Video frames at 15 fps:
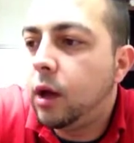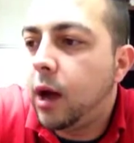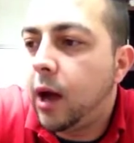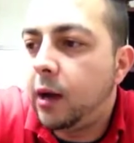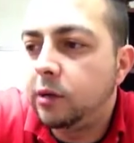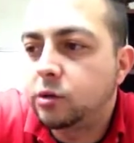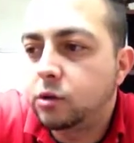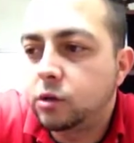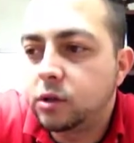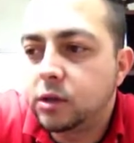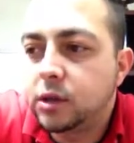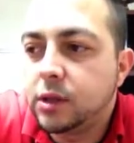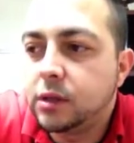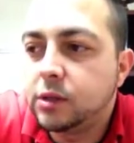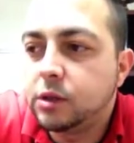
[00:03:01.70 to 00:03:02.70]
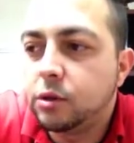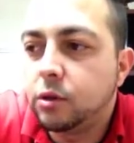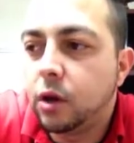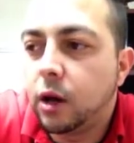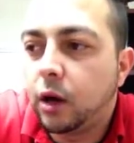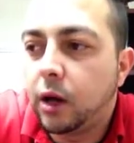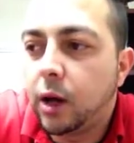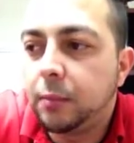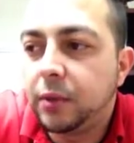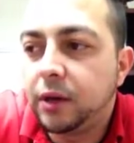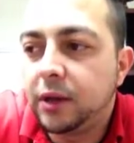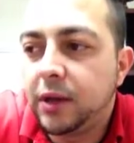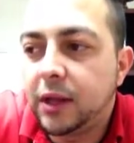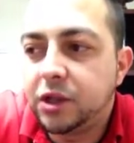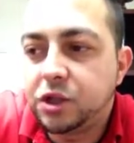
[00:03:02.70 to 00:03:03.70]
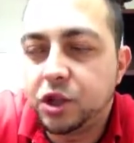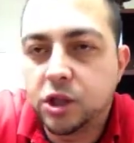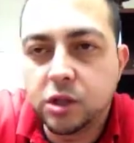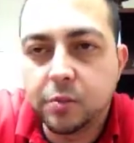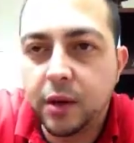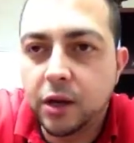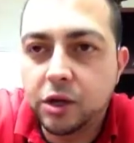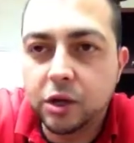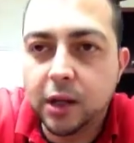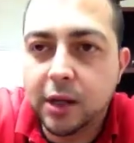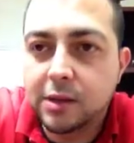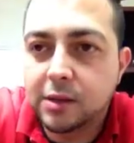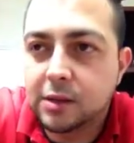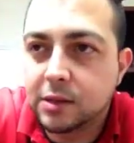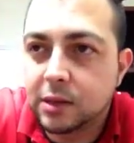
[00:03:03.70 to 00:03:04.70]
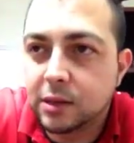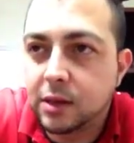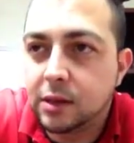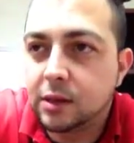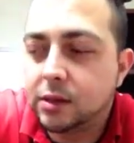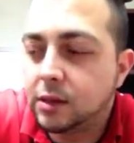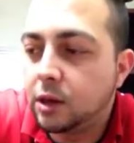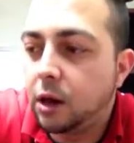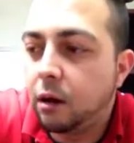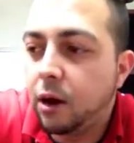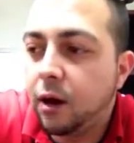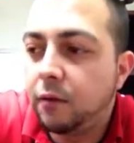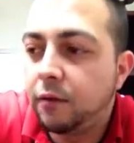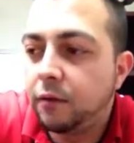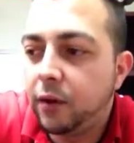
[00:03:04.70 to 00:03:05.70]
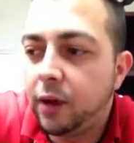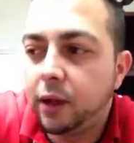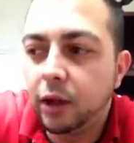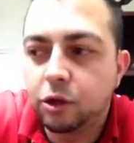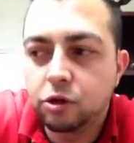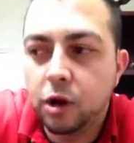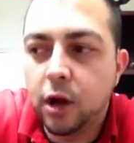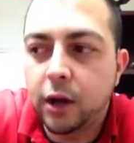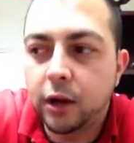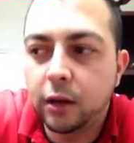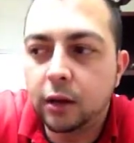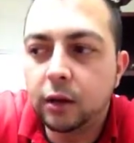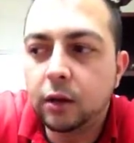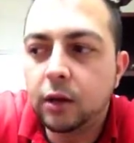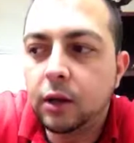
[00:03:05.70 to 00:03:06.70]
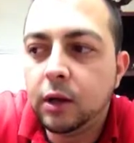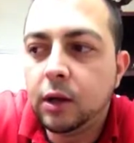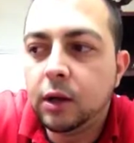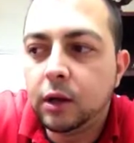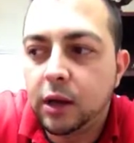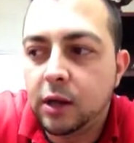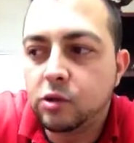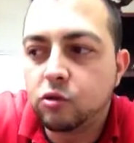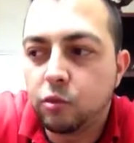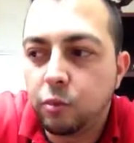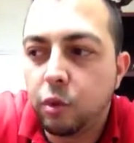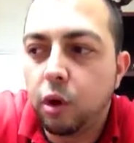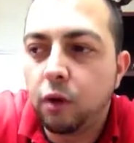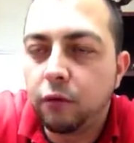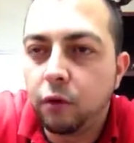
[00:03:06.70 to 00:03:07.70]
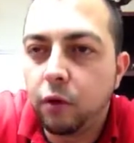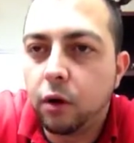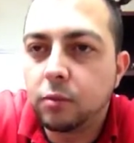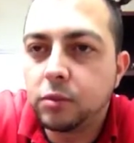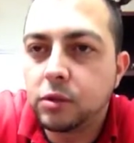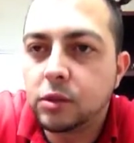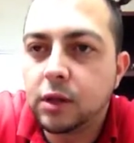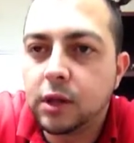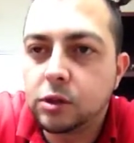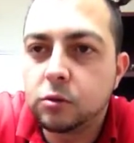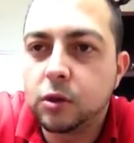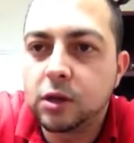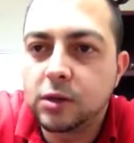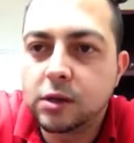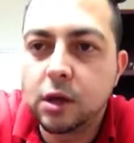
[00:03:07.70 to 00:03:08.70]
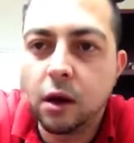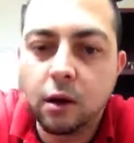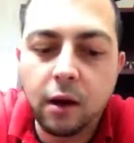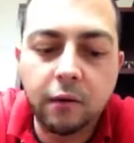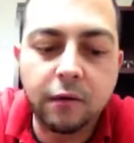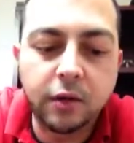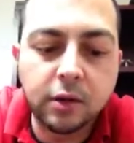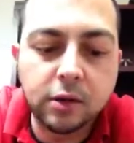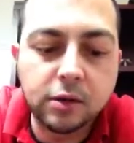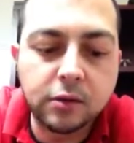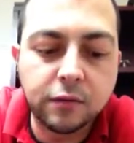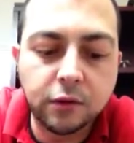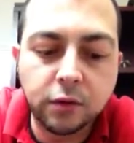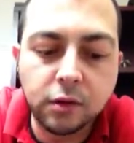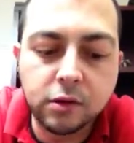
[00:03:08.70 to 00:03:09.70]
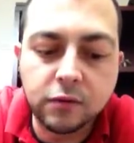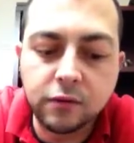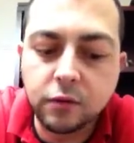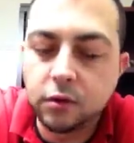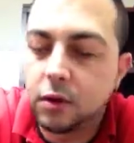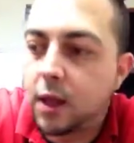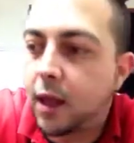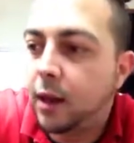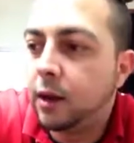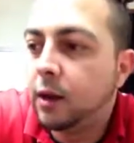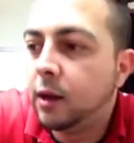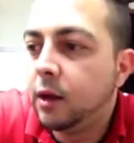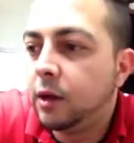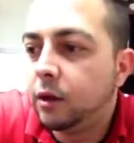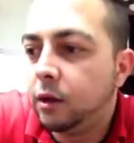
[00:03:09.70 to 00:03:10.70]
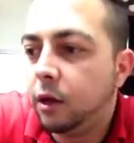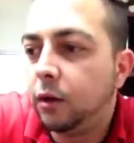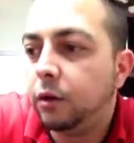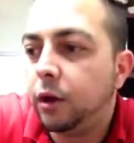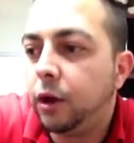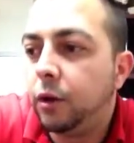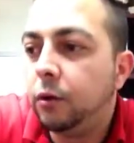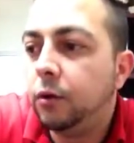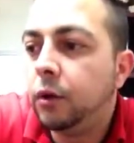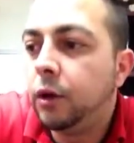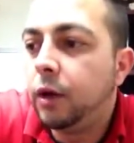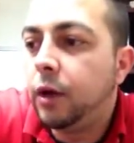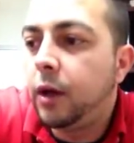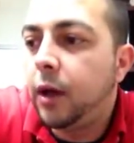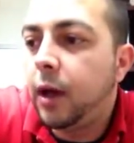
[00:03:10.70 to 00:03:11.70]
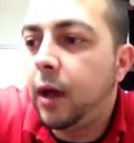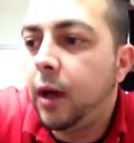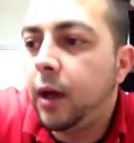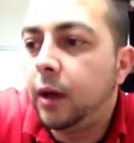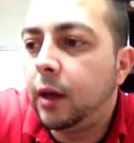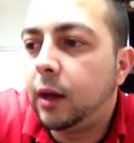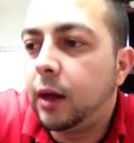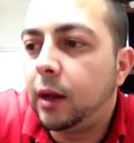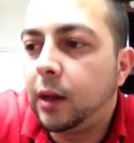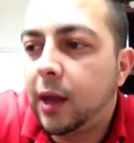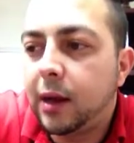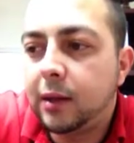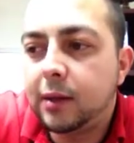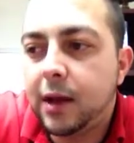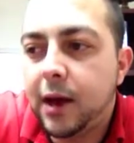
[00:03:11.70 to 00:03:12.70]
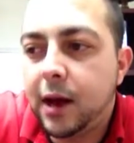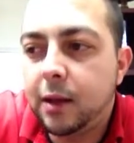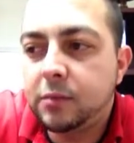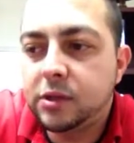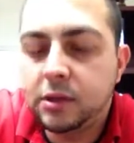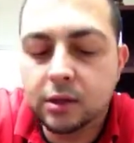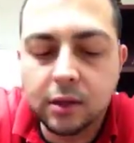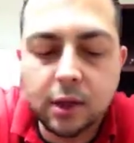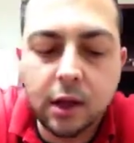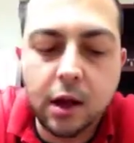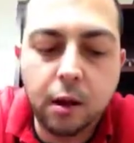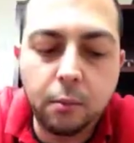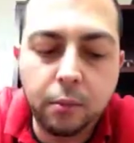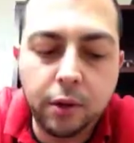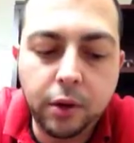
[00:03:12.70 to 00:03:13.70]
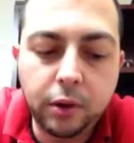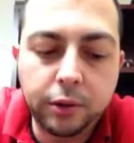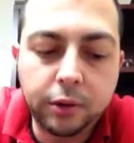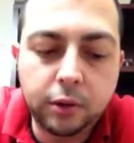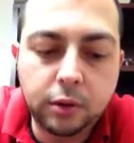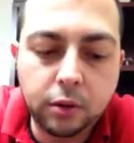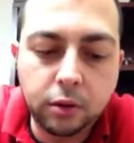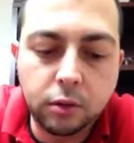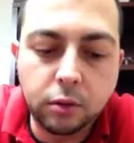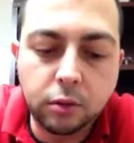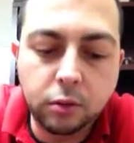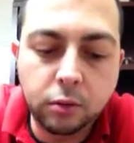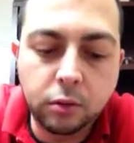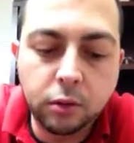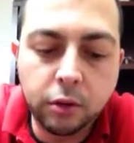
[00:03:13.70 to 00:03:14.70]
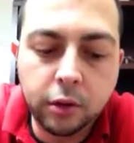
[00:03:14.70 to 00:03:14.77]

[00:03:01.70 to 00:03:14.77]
outsource this to a company that just specializes in ECRF, electronic case report forms. That's what a CRF is, for those of you that don't know. And a lot of times they are built to